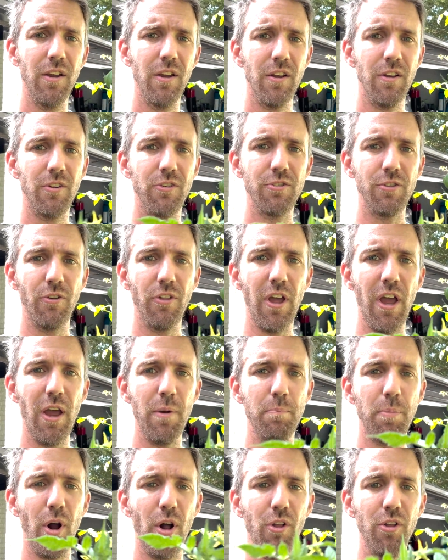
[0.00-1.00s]
and so that
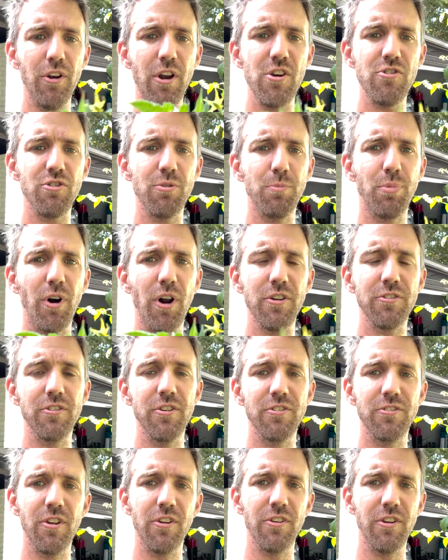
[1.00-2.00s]
pollination
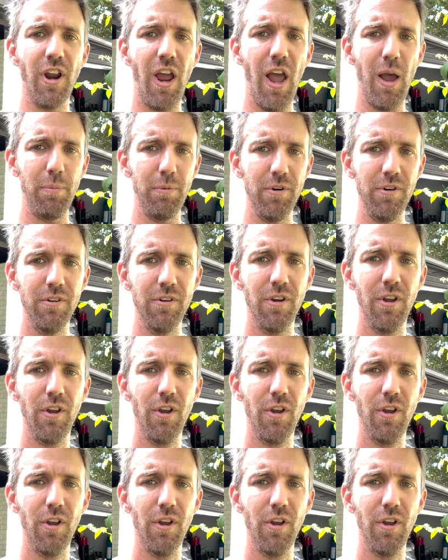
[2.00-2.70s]
process doesn't happen.